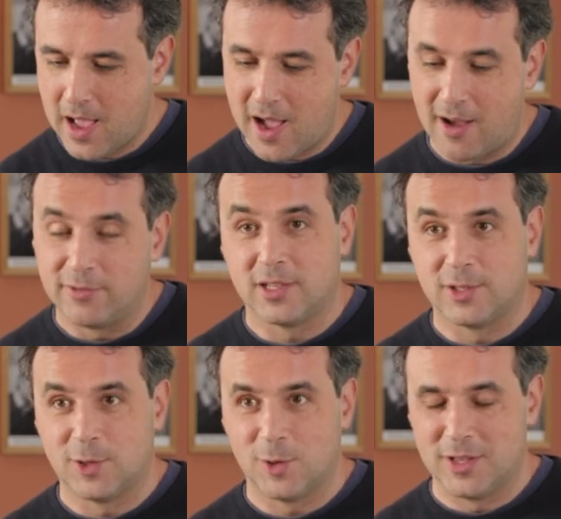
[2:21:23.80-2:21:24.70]
after
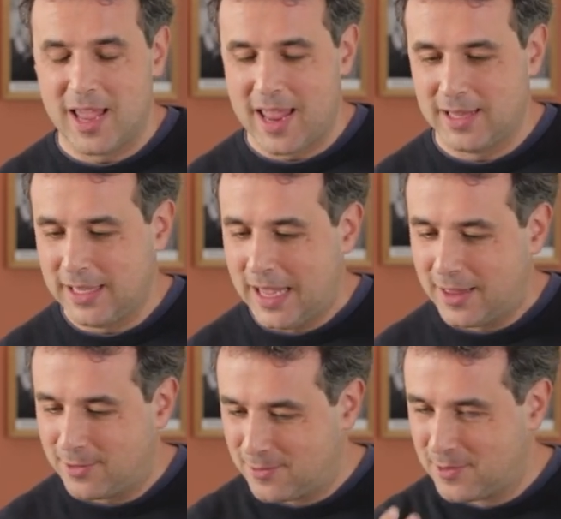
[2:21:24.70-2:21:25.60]

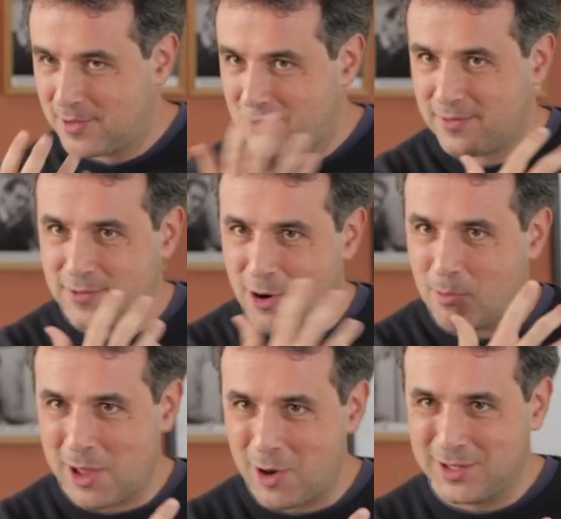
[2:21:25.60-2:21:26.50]
13-18 from
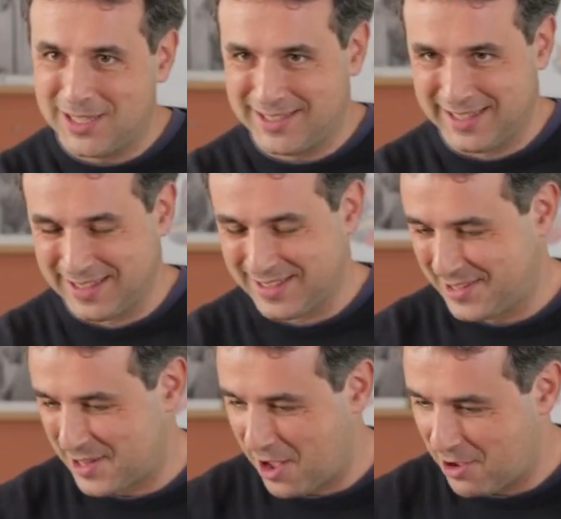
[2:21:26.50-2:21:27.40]
a long distance.
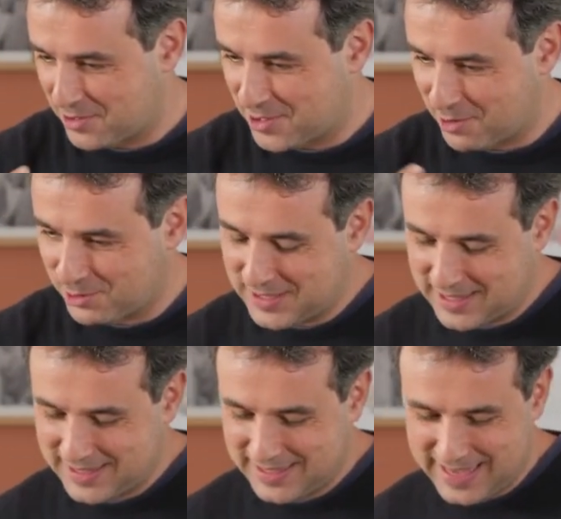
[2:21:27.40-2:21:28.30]
So this
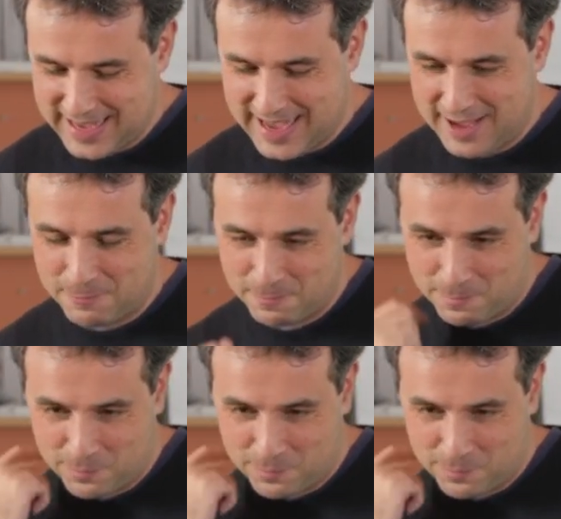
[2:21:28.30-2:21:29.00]
is the